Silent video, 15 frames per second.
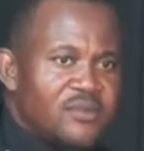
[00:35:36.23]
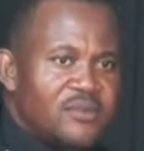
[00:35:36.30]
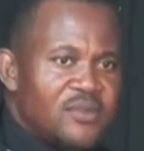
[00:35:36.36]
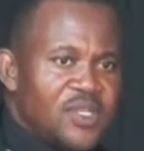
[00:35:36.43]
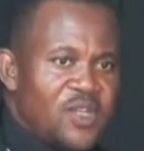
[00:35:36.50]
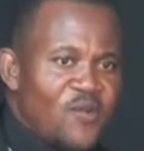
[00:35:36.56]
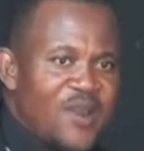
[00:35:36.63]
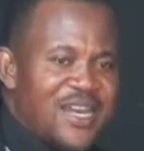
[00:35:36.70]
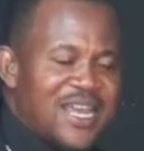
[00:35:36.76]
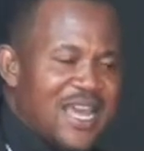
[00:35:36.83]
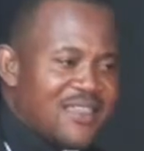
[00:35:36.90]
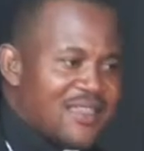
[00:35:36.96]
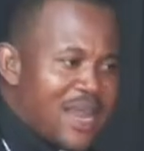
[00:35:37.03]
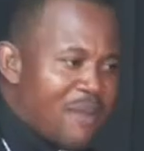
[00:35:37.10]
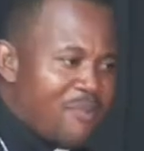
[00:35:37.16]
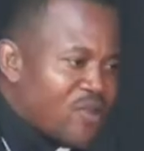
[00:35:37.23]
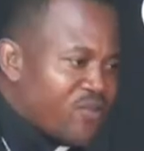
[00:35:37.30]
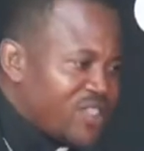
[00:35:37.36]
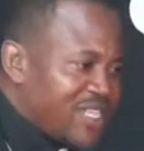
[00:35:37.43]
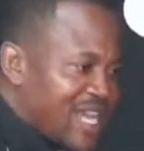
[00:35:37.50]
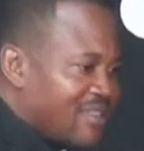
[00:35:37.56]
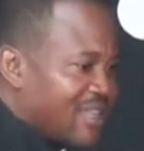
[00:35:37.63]
You know, when they are about to
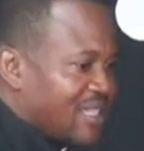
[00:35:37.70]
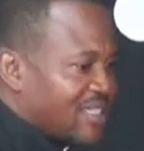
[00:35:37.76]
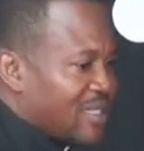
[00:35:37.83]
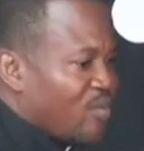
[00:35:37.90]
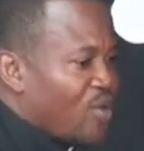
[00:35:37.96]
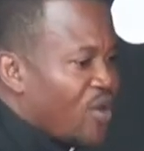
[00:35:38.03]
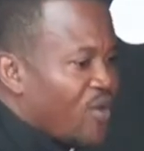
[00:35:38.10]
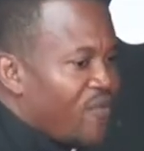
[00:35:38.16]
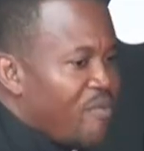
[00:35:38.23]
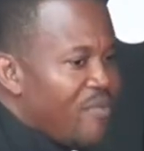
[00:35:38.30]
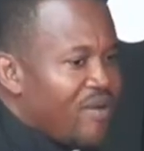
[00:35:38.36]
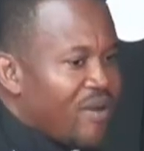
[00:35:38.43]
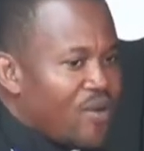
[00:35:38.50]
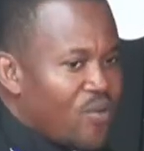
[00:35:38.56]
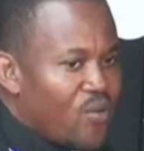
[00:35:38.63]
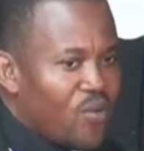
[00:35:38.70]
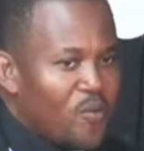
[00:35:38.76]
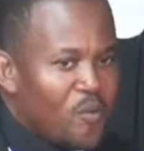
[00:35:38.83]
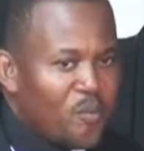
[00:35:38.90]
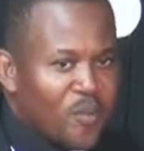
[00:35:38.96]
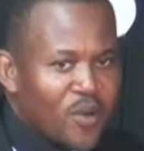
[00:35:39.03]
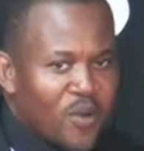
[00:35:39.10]
share testimony of a miracle,
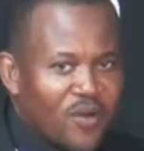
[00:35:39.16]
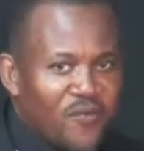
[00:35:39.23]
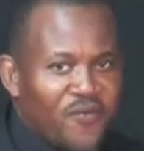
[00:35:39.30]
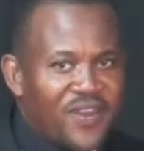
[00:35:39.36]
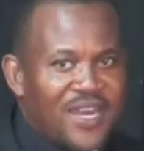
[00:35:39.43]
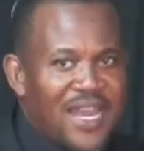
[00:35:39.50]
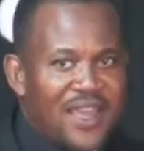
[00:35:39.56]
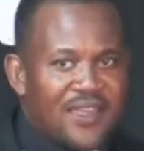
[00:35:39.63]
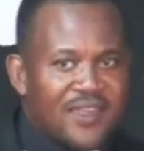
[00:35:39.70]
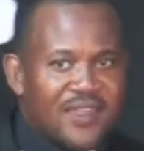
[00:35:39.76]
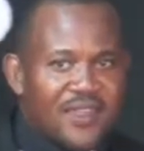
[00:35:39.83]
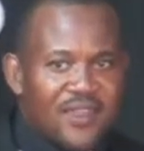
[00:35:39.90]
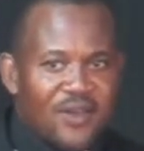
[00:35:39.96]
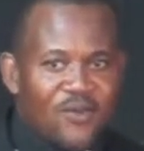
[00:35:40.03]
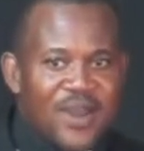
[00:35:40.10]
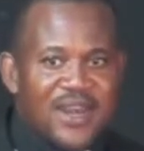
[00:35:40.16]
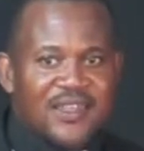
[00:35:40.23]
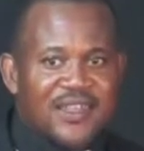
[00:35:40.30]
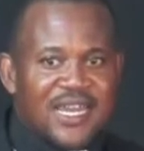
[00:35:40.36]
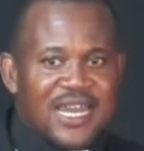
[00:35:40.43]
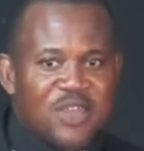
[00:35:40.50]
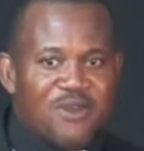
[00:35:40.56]
finance, when they
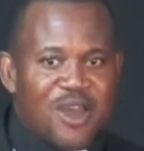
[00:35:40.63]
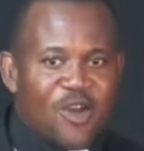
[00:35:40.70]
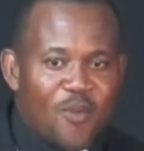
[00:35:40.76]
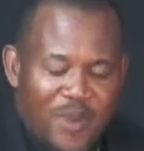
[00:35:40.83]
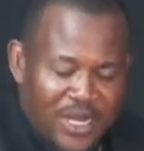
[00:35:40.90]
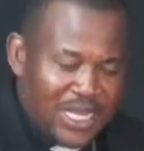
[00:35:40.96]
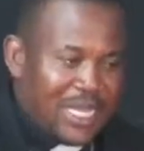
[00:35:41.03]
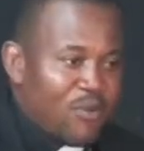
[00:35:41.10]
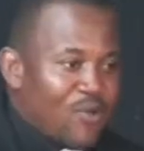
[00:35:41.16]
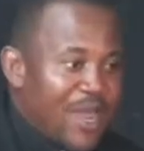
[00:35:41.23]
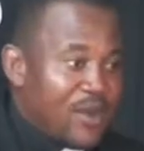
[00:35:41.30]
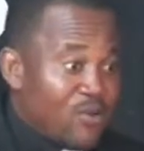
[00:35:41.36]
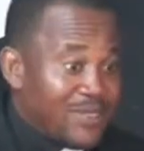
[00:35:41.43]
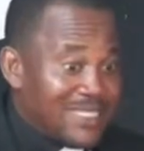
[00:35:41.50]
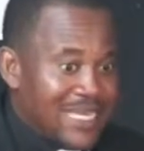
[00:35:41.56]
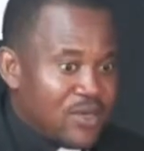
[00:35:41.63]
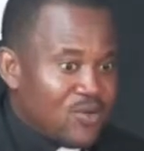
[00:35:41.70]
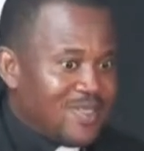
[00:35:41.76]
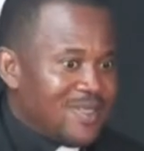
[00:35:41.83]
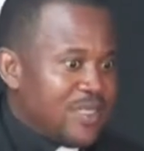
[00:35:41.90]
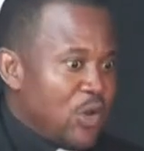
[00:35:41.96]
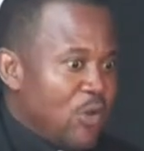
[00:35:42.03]
see that you are coming, they keep quiet. Don't,
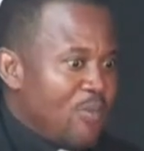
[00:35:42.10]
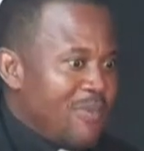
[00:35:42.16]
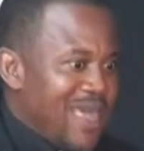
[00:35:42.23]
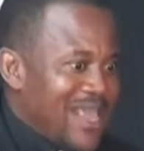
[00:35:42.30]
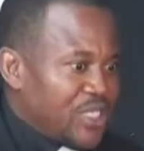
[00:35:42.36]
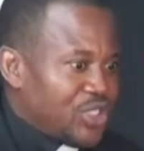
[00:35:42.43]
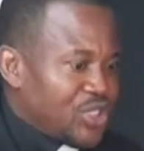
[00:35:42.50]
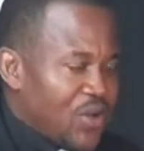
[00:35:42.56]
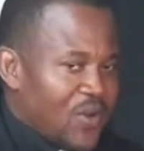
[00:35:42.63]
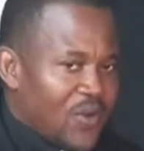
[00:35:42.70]
don't, don't mention.